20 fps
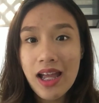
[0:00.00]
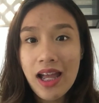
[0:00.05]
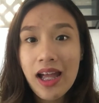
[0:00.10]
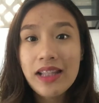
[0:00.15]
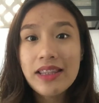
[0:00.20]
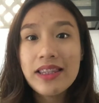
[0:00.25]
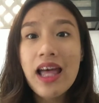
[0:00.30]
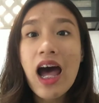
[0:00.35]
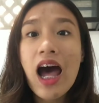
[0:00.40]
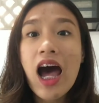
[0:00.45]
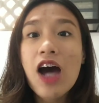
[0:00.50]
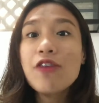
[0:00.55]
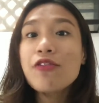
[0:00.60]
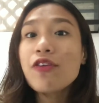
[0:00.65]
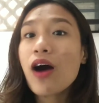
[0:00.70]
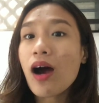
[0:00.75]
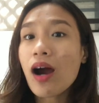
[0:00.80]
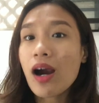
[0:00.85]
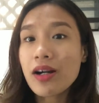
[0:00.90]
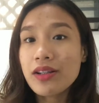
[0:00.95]
The
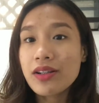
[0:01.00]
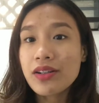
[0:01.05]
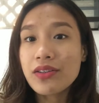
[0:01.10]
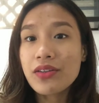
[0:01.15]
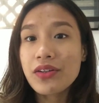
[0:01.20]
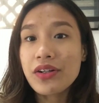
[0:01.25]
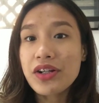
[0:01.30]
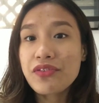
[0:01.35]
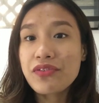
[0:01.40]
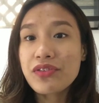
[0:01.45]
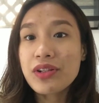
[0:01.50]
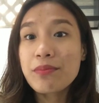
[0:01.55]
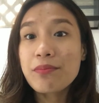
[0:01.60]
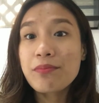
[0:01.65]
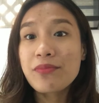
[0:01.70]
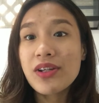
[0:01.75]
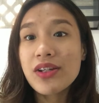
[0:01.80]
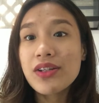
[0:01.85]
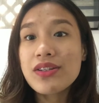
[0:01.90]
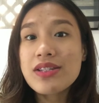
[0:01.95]
half-hearted or even
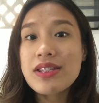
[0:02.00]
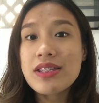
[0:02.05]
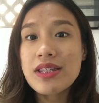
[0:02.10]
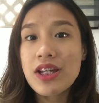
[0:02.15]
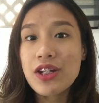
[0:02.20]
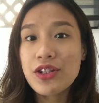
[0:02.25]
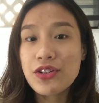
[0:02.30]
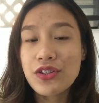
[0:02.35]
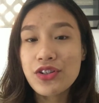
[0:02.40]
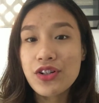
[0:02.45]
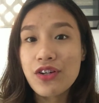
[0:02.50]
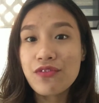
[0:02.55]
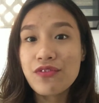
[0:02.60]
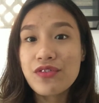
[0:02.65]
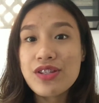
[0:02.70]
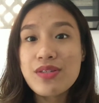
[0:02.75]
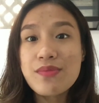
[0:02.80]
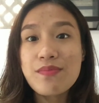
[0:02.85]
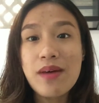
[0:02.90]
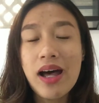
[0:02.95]
ambiguous nature of
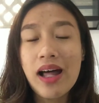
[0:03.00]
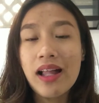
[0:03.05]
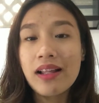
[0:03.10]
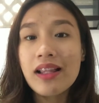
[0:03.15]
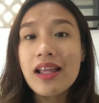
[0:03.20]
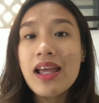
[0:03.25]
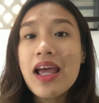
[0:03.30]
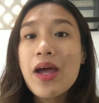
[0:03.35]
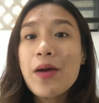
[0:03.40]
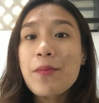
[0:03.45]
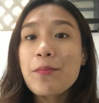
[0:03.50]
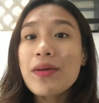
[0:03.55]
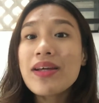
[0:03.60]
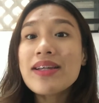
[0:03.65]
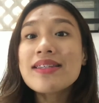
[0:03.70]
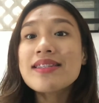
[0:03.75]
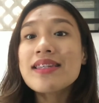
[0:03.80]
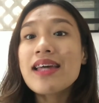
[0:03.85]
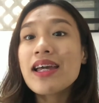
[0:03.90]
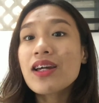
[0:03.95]
the smile
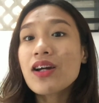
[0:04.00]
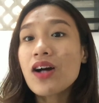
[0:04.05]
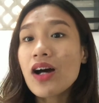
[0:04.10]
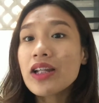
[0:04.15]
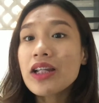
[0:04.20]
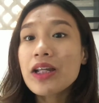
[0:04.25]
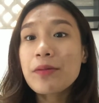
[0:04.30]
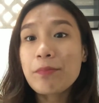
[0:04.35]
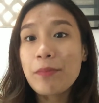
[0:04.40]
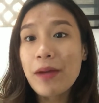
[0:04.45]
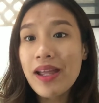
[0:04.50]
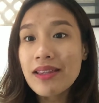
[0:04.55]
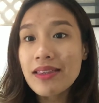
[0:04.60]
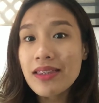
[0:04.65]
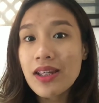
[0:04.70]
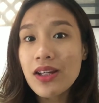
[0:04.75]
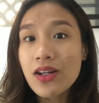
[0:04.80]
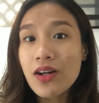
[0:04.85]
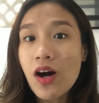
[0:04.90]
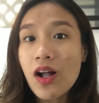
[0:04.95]
makes the iconic
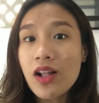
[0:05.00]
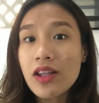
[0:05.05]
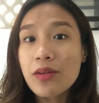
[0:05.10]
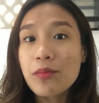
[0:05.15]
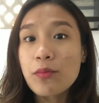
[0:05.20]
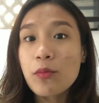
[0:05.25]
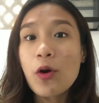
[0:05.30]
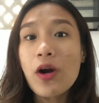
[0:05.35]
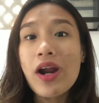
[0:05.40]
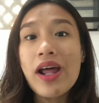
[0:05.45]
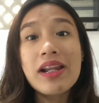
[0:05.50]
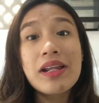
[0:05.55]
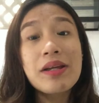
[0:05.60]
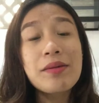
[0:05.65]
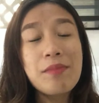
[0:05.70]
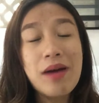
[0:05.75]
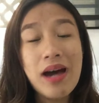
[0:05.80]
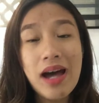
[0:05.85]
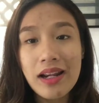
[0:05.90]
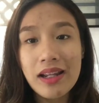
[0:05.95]
painting all the more
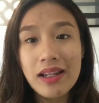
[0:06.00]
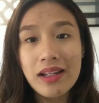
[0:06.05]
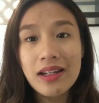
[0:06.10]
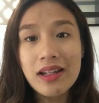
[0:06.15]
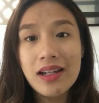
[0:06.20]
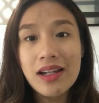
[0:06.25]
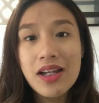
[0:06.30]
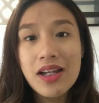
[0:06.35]
enigmatic,